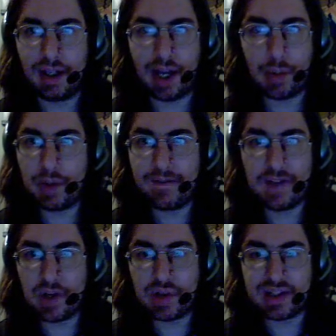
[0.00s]
I would have
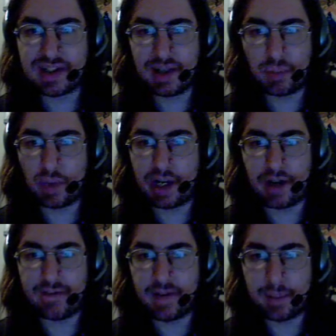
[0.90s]
noticed him right
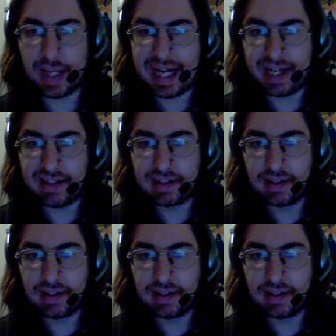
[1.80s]
off the bat.